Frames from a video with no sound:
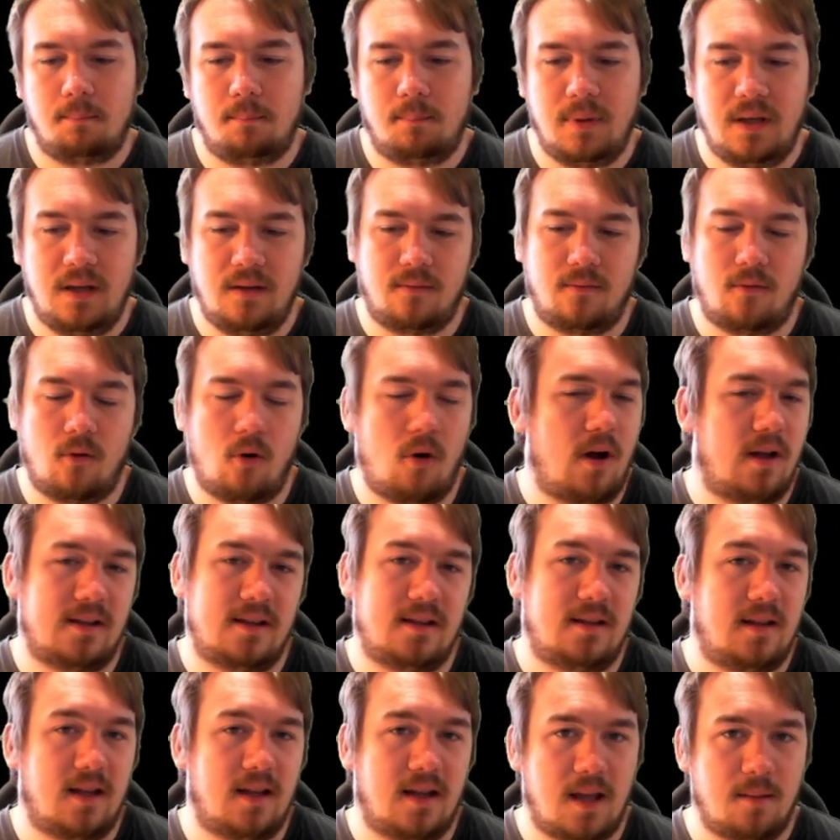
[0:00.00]
b4,
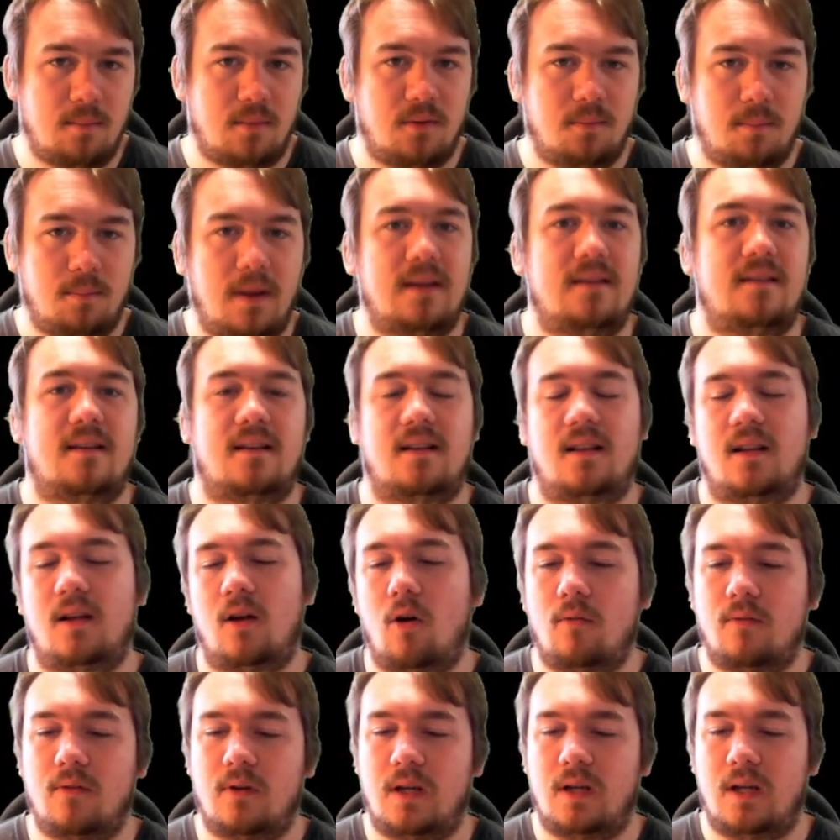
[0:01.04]
and the game is basically
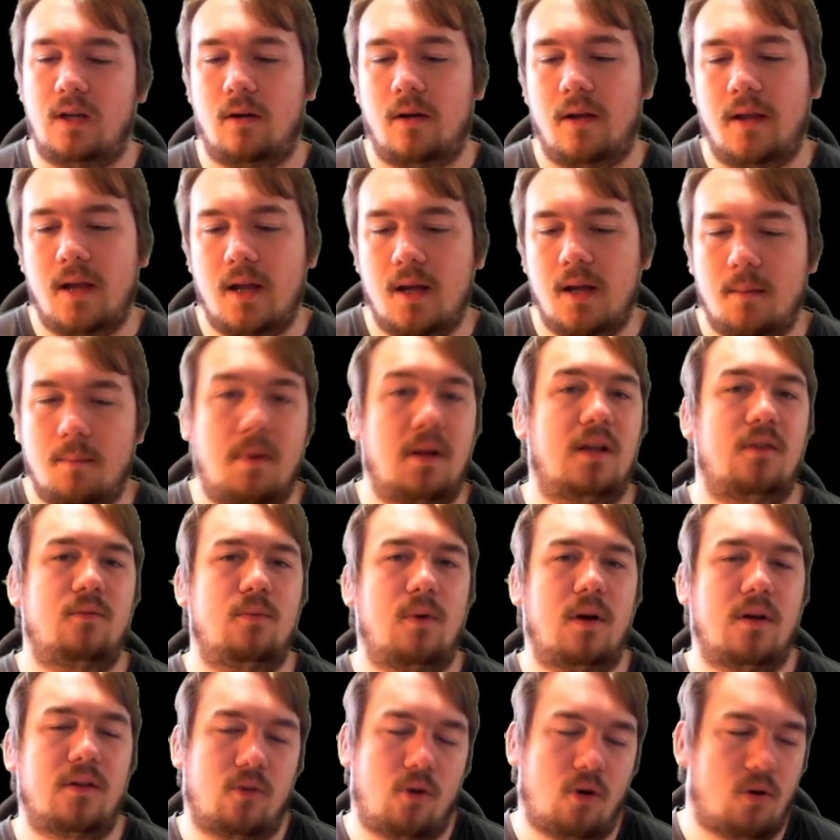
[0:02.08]
over here, but it
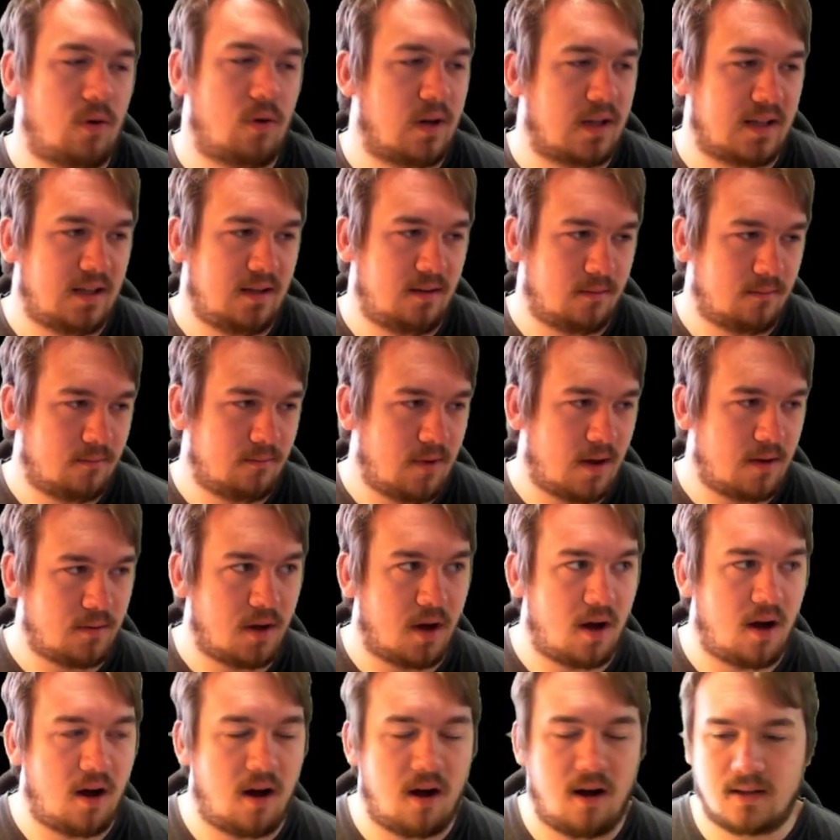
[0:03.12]
was already very
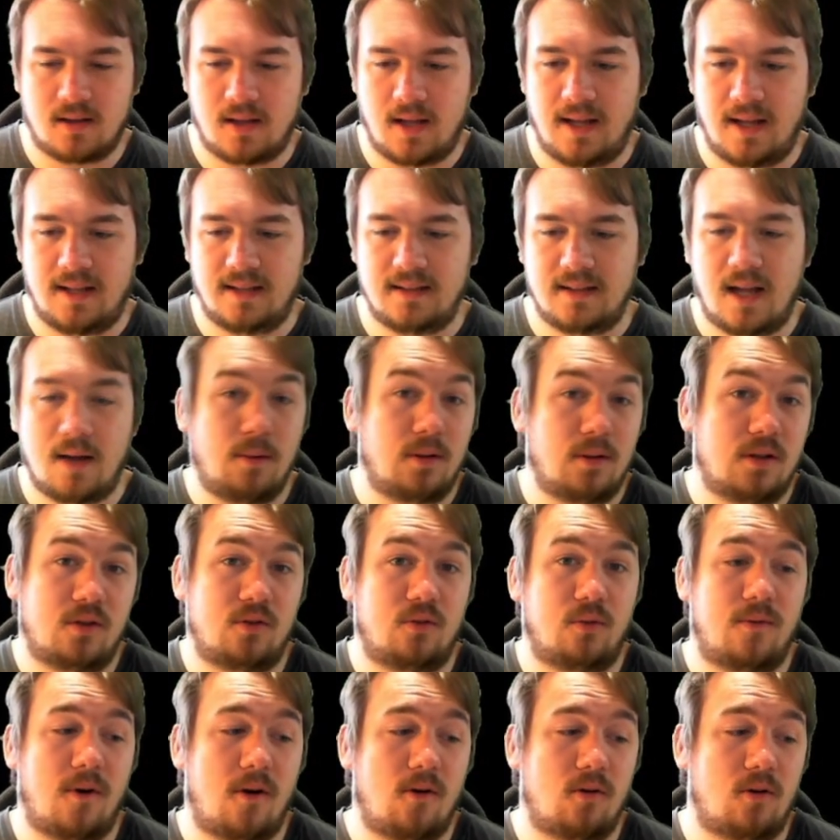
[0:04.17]
hard, and I wanted
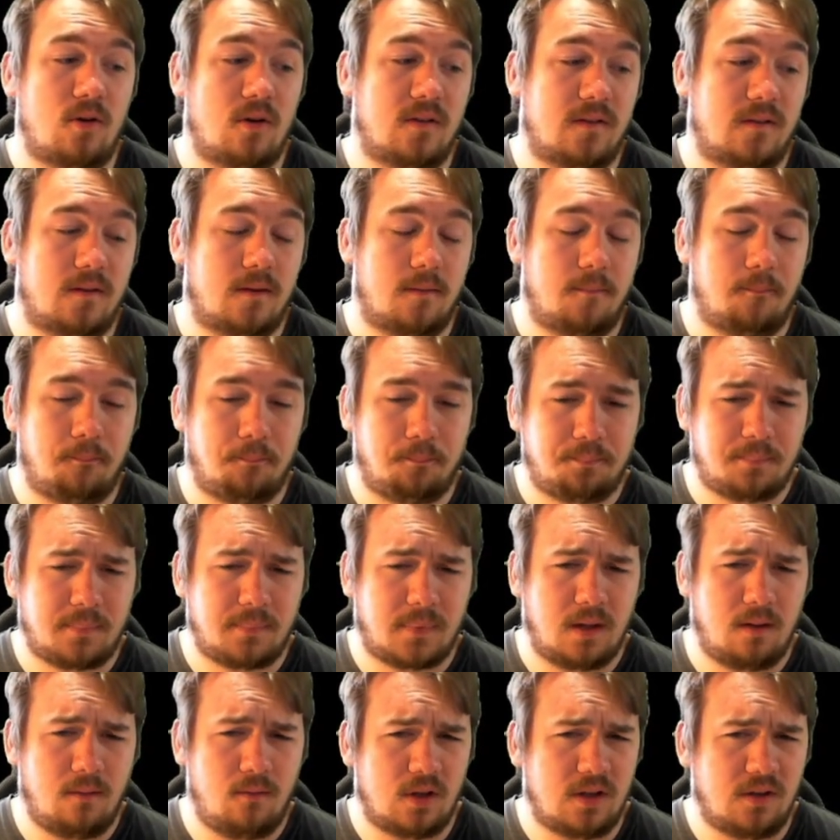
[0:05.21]
to focus
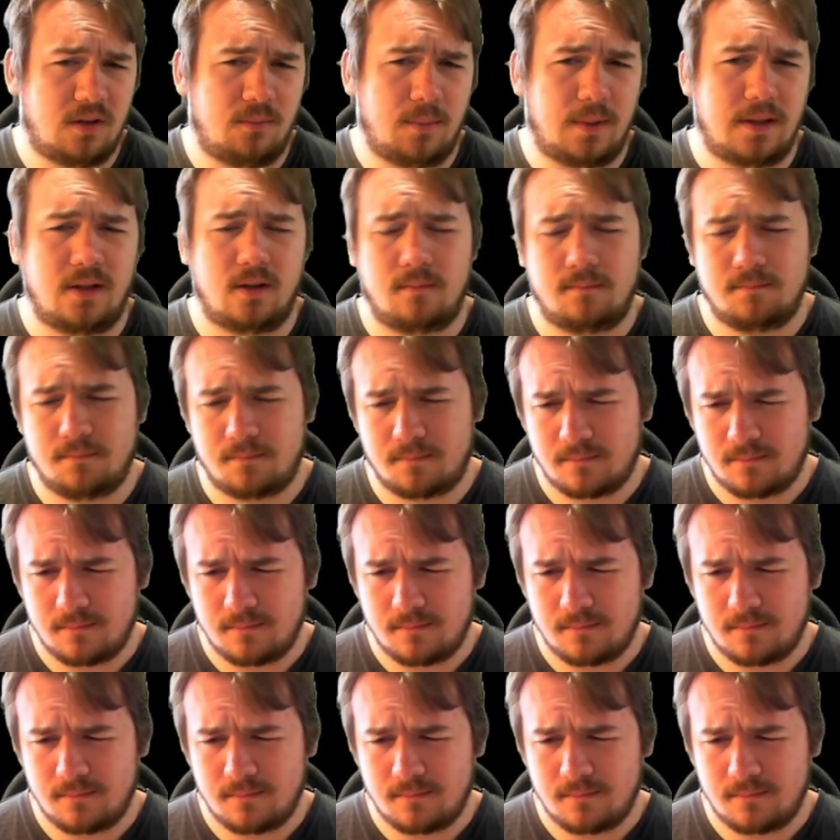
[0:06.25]
for this video.